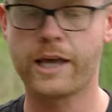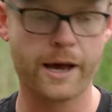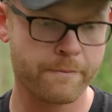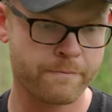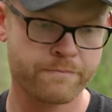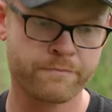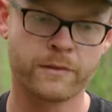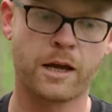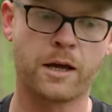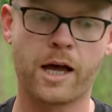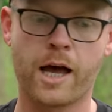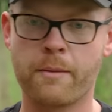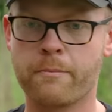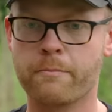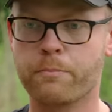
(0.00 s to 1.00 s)
Yeah.
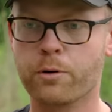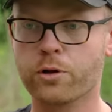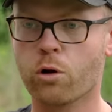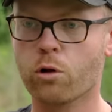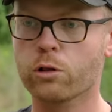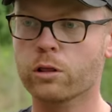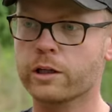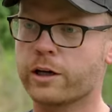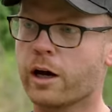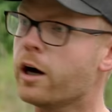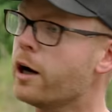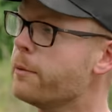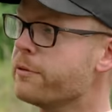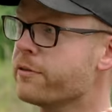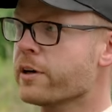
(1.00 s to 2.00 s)
But all the
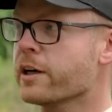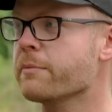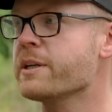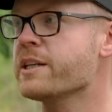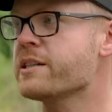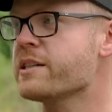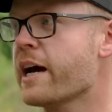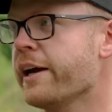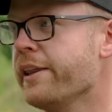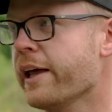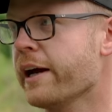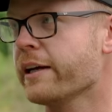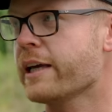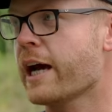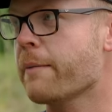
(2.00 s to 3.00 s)
carp have kind of been sat in
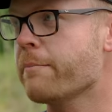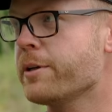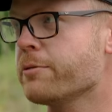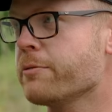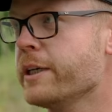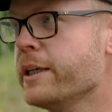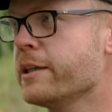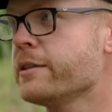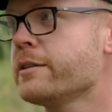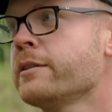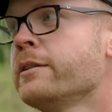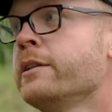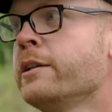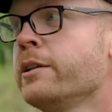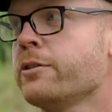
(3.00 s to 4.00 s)
that gap between us
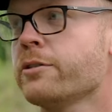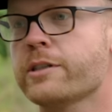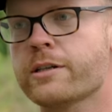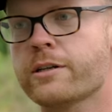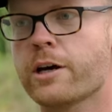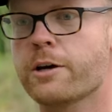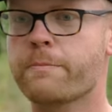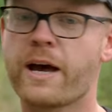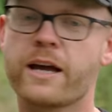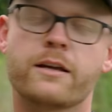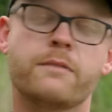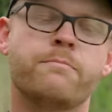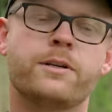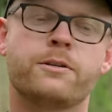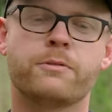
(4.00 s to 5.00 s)
because there's no
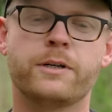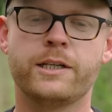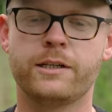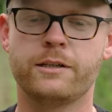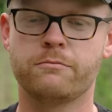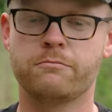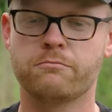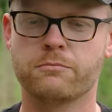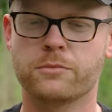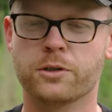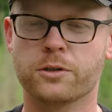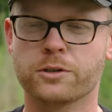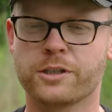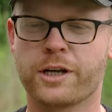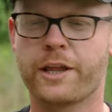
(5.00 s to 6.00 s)
pegging between
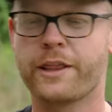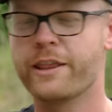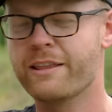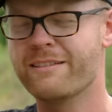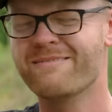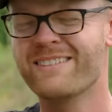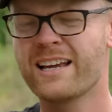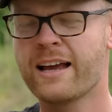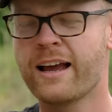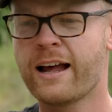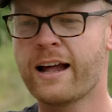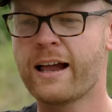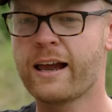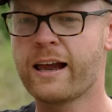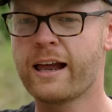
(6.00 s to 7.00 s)
us. And
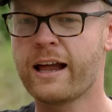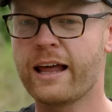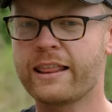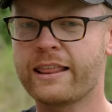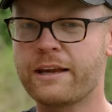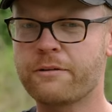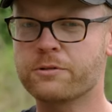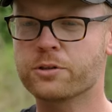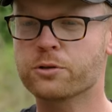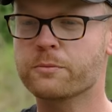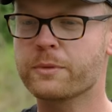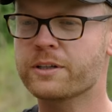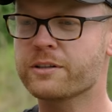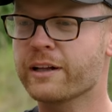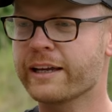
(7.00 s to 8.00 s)
it was
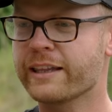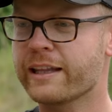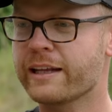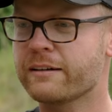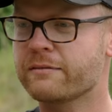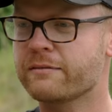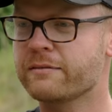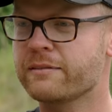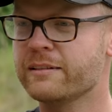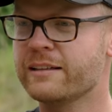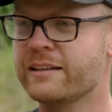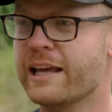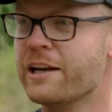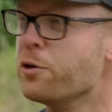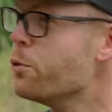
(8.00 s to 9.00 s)
almost like
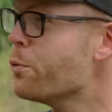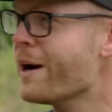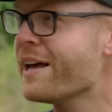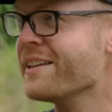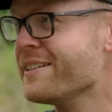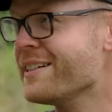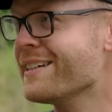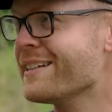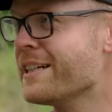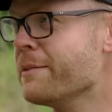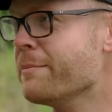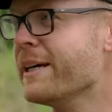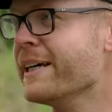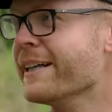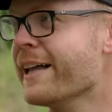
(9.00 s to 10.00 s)
they knew where the
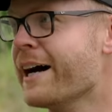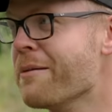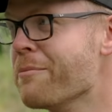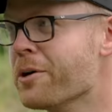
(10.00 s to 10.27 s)
16-metre line